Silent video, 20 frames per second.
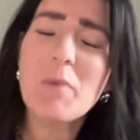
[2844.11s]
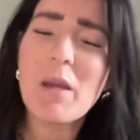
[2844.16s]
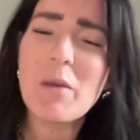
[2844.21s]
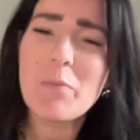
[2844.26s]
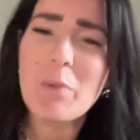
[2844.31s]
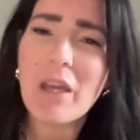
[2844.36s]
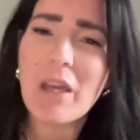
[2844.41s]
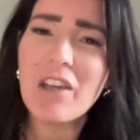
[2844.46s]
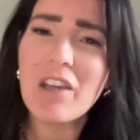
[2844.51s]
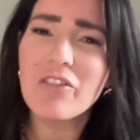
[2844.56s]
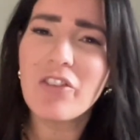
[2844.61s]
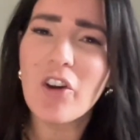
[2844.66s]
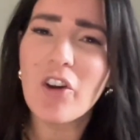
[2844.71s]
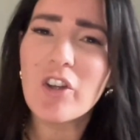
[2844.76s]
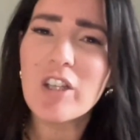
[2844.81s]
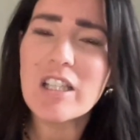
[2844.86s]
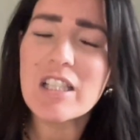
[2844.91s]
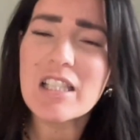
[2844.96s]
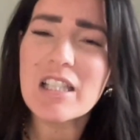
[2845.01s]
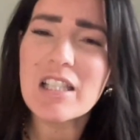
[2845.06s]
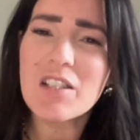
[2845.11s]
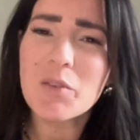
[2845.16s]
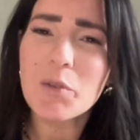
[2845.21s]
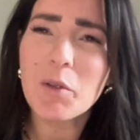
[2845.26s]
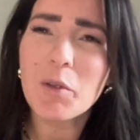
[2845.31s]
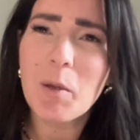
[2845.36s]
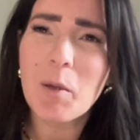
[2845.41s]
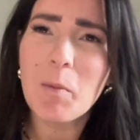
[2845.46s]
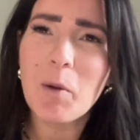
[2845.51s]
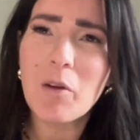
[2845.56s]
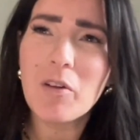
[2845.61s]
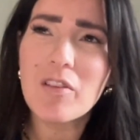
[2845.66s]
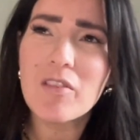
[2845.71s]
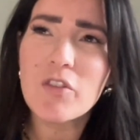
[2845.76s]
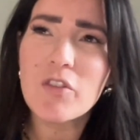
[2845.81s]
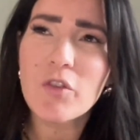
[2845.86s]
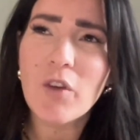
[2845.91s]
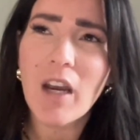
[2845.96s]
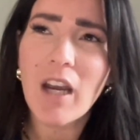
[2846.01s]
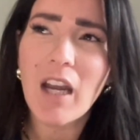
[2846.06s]
of my big focuses, one of my
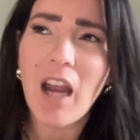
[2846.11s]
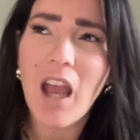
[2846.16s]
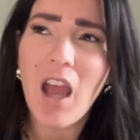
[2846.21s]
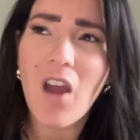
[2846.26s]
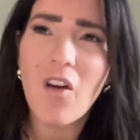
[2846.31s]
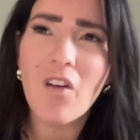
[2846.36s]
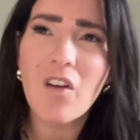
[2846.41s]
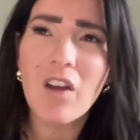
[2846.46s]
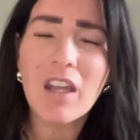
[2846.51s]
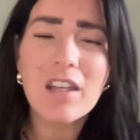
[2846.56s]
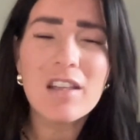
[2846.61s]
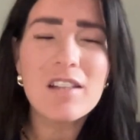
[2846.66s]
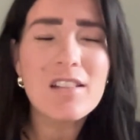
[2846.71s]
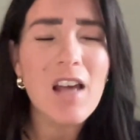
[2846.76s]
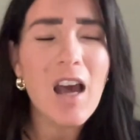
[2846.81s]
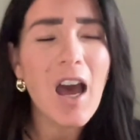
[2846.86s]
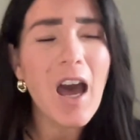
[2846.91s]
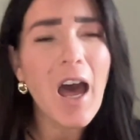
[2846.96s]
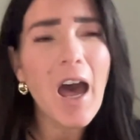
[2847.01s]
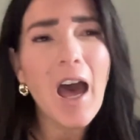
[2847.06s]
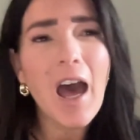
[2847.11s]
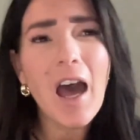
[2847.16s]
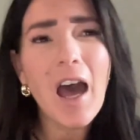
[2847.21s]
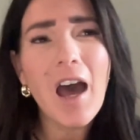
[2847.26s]
motives right now is